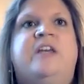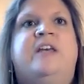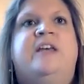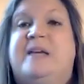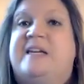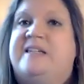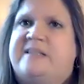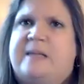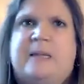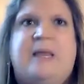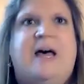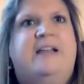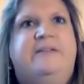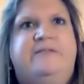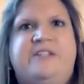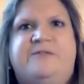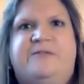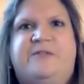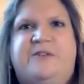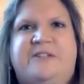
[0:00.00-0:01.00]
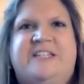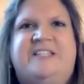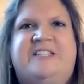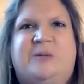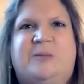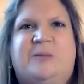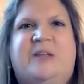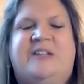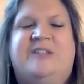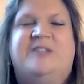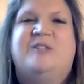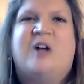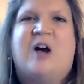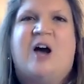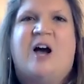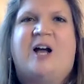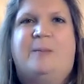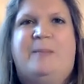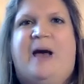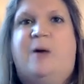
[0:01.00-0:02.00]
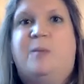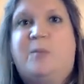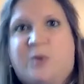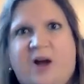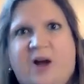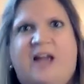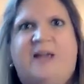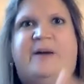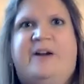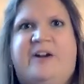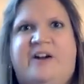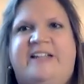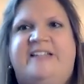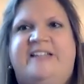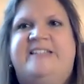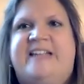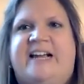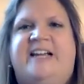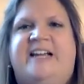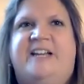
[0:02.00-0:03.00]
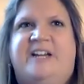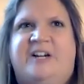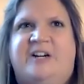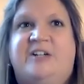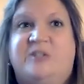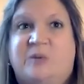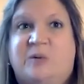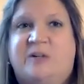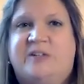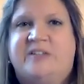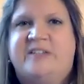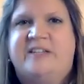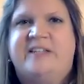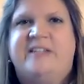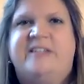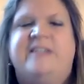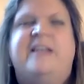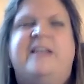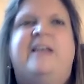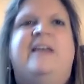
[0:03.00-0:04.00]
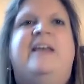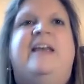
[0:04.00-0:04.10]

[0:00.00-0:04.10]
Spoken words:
because a lot of different disciplines talk about primary and secondary sources,